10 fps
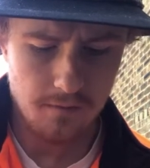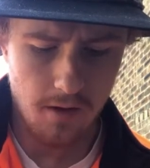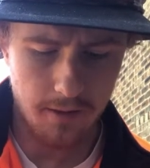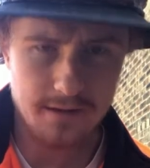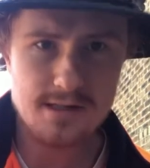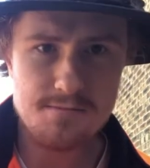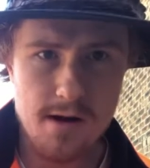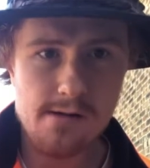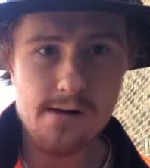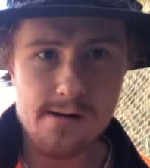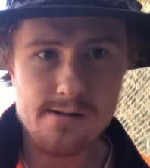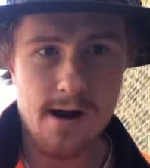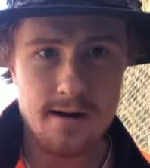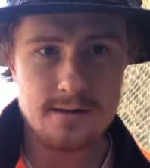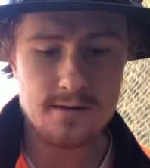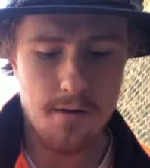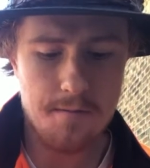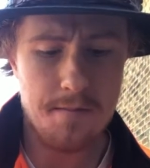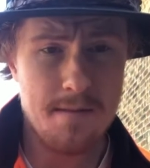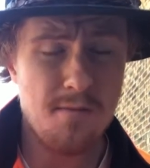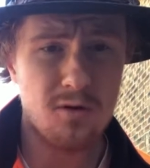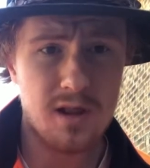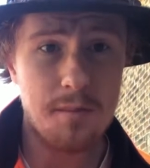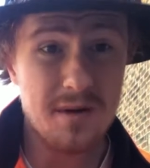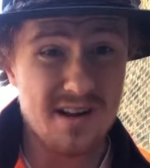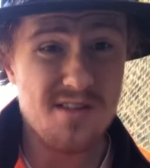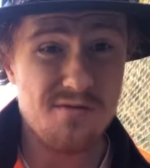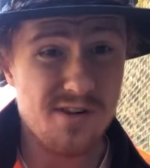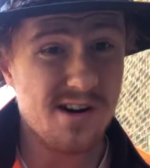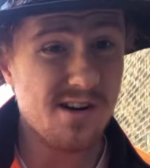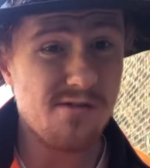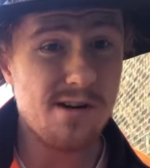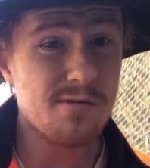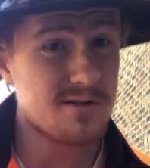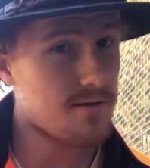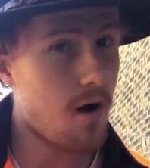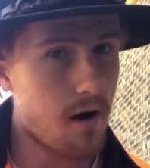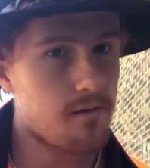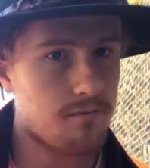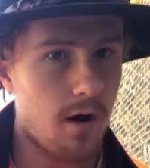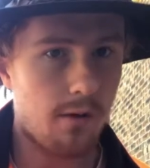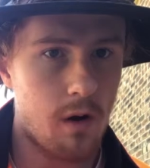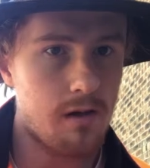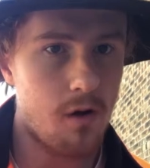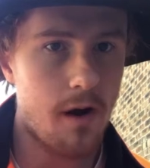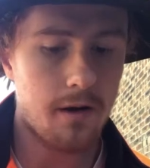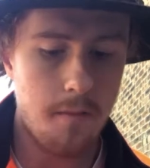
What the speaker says: I think smell and taste a bit more lemony than vinegary, which I quite like.